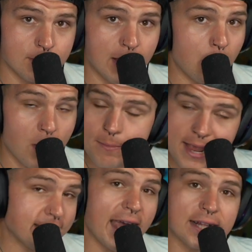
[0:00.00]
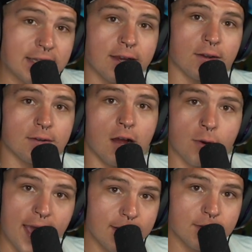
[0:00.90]
I want to make that clear. All
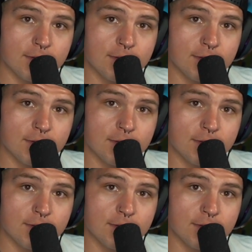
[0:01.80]
right?